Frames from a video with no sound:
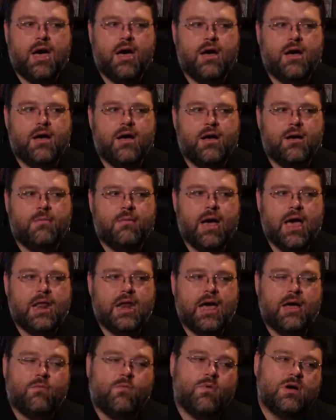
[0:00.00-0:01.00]

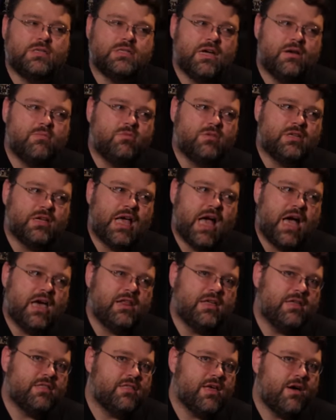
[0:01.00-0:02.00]
and I was able to kind
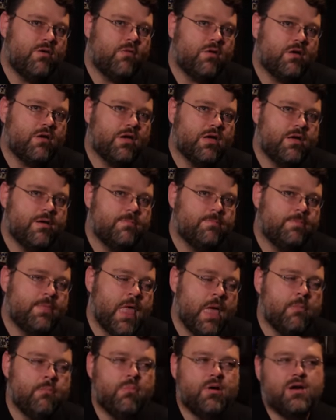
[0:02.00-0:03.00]
of get that working,
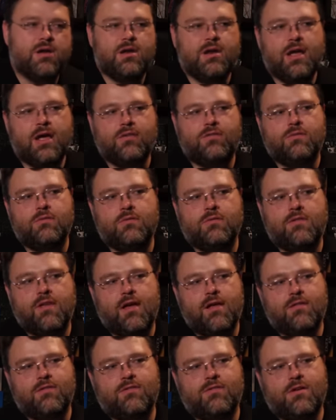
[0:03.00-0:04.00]
but as soon as
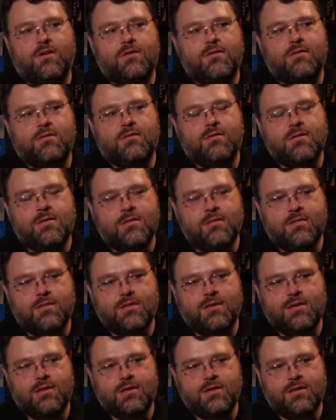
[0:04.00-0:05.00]
I installed
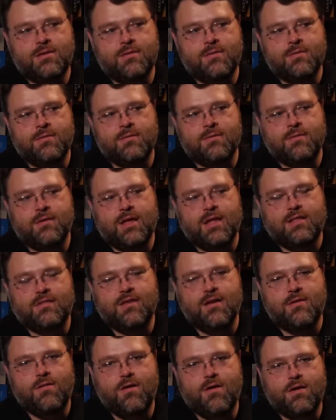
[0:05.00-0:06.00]
the
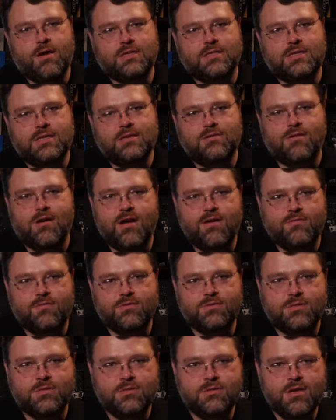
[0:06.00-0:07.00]
Intel RST
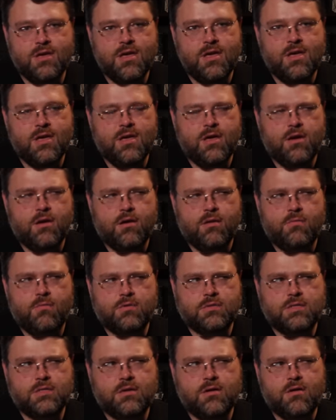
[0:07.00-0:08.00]
drivers, or
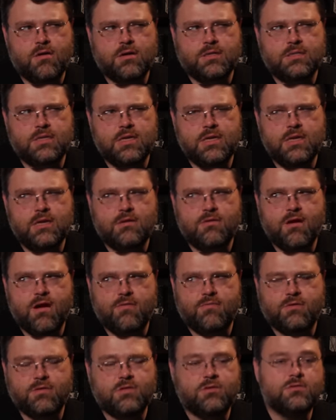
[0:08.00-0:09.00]
was it the RSTE
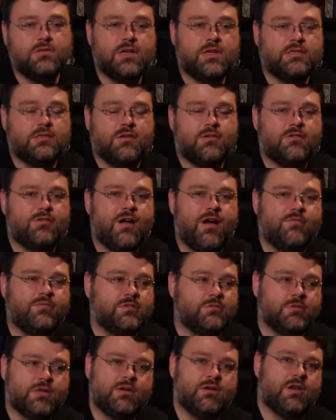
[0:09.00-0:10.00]
drivers? As soon as I installed the
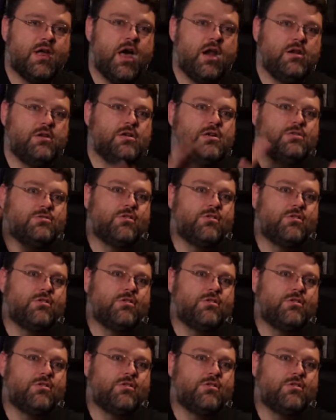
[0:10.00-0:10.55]
drivers, it was like 90-day